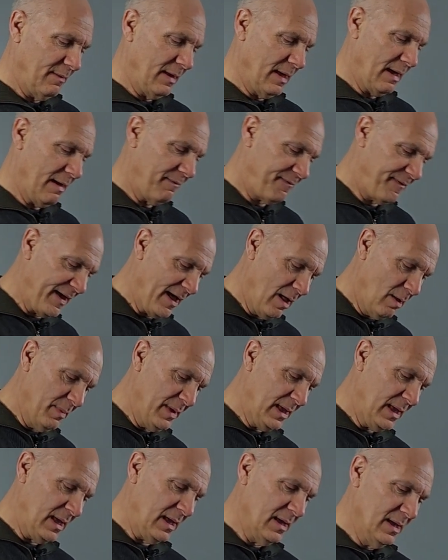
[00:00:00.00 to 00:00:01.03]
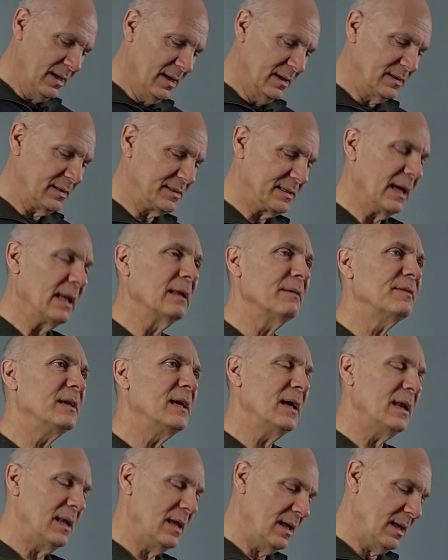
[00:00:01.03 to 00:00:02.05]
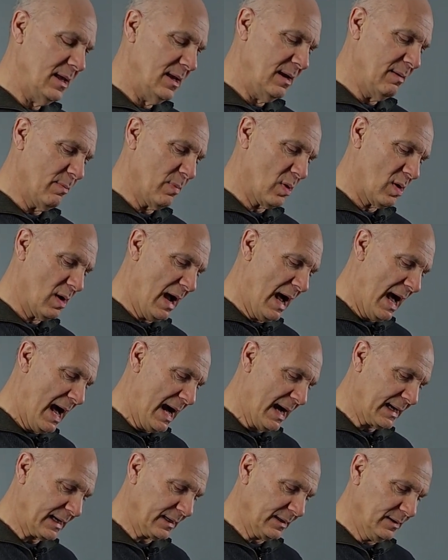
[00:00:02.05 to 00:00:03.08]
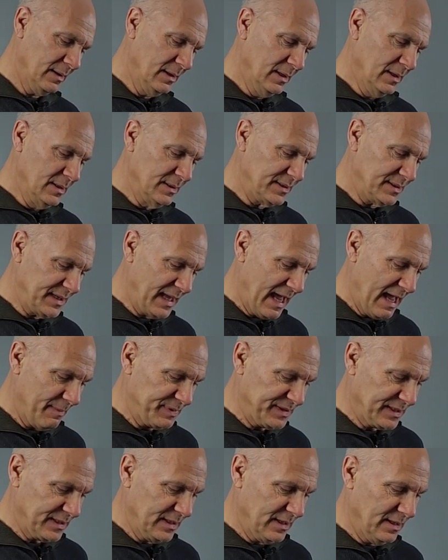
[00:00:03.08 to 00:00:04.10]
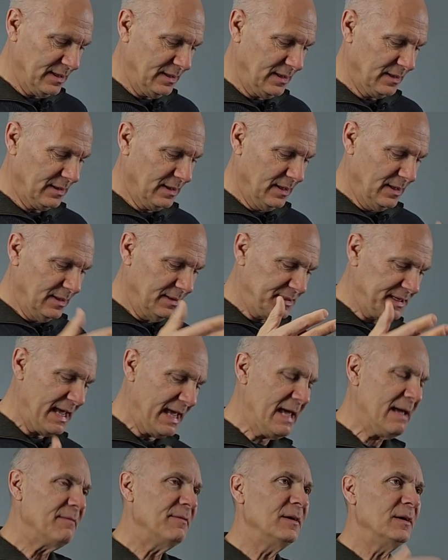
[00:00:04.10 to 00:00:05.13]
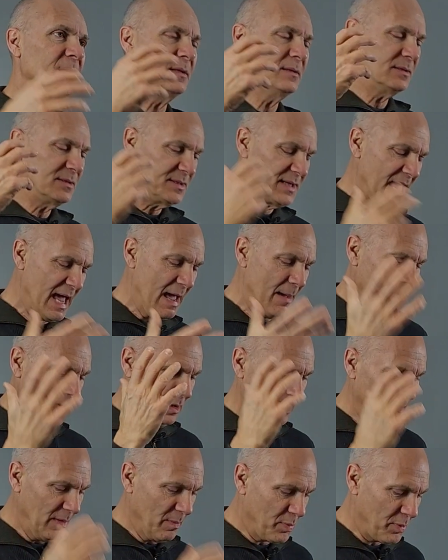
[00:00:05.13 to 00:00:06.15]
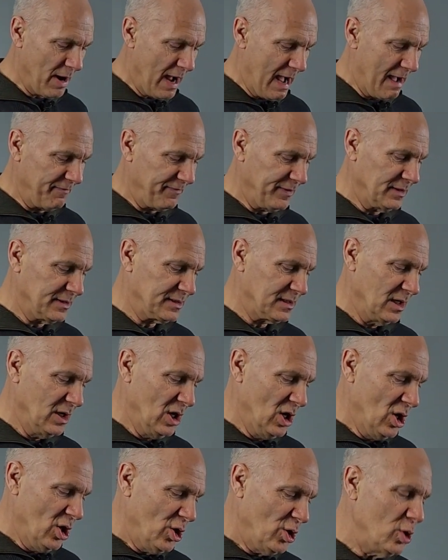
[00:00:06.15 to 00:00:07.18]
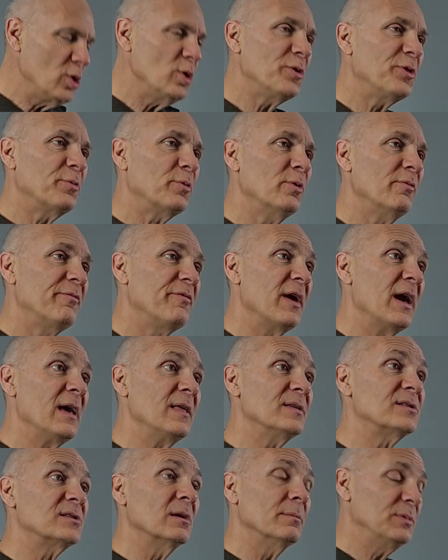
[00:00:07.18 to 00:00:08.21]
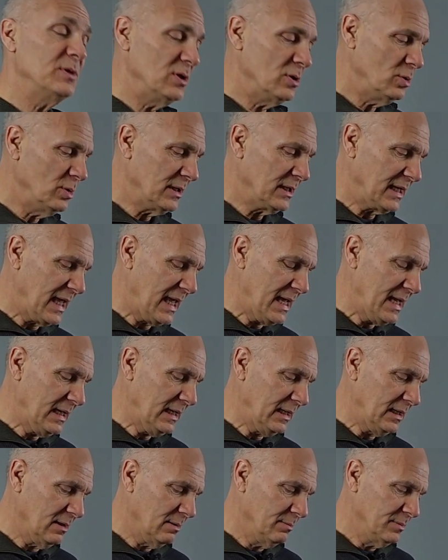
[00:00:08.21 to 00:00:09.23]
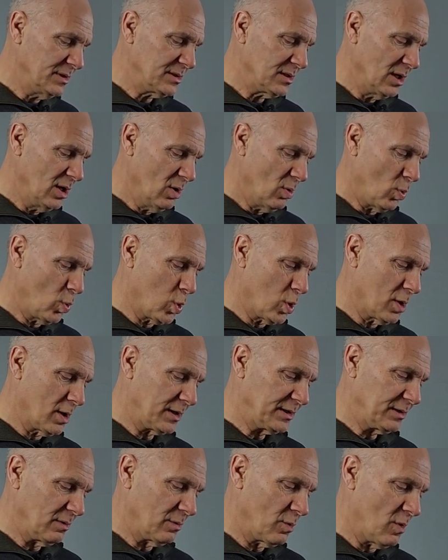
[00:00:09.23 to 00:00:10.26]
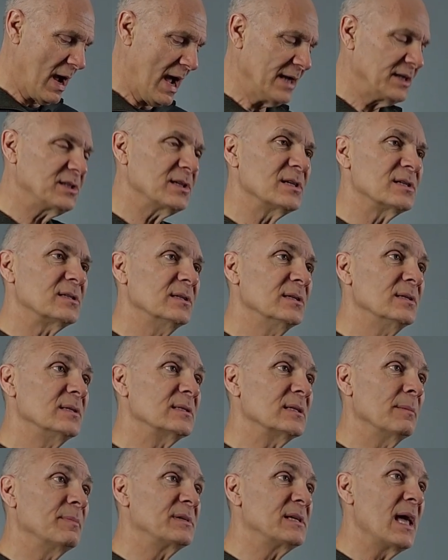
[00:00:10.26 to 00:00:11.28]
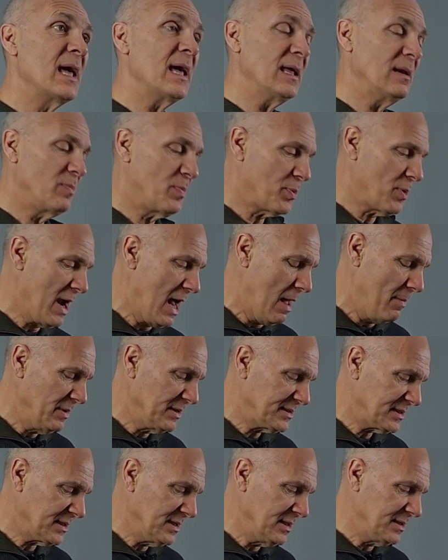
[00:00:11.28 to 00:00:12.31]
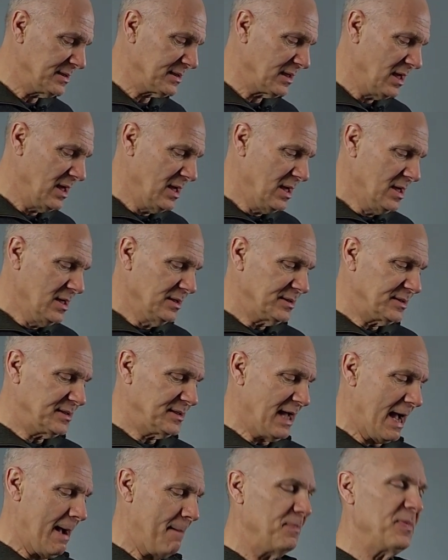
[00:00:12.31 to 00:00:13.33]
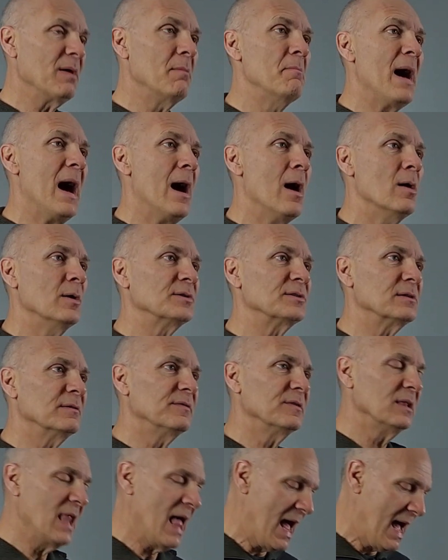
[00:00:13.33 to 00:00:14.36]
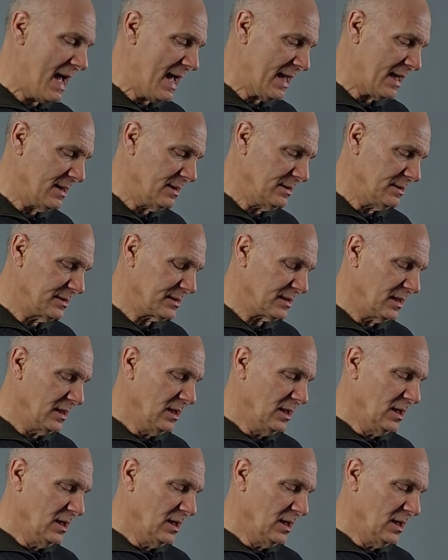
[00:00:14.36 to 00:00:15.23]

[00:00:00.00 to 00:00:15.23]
uh, fail me to tell of Gideon and Barak and Samson and David and Samuel and the prophets, who through faith subdued kingdoms, worked righteousness, obtained promises, stopped the mouths of lions,